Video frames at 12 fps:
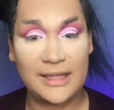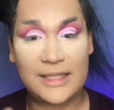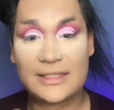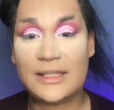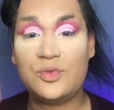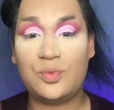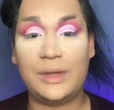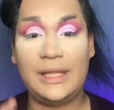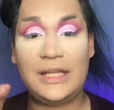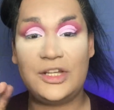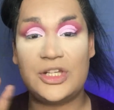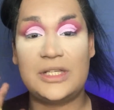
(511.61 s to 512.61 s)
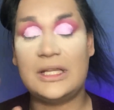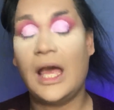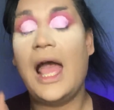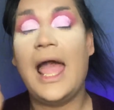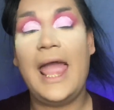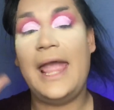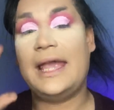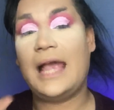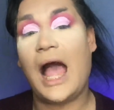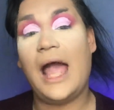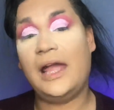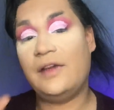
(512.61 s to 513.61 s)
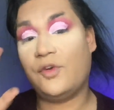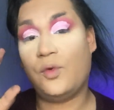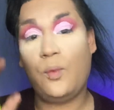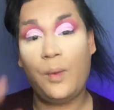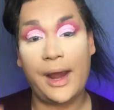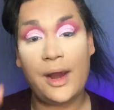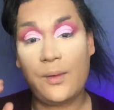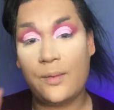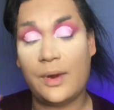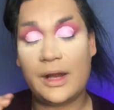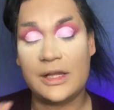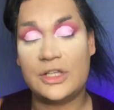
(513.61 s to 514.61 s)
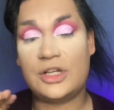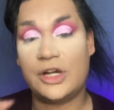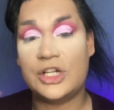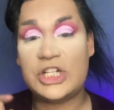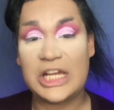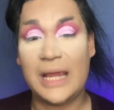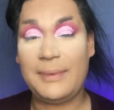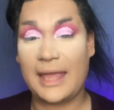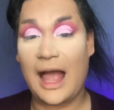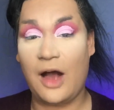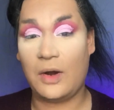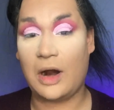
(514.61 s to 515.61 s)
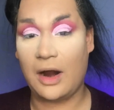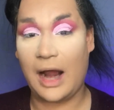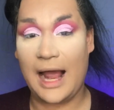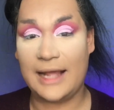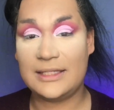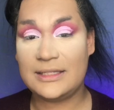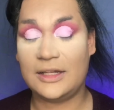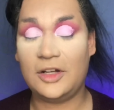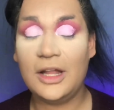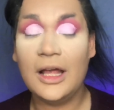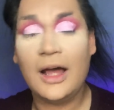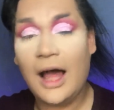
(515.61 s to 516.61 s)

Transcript: This is really just a guide for where we're going to start shaping out our eye still.